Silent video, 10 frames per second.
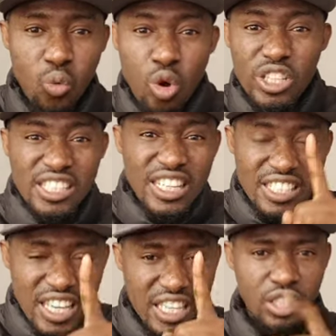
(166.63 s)
once in a
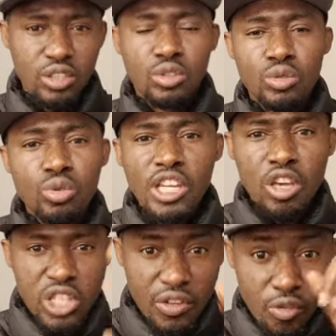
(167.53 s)
year, to
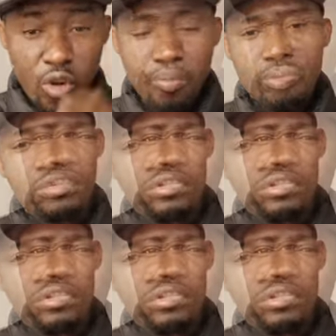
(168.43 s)
check yourself up.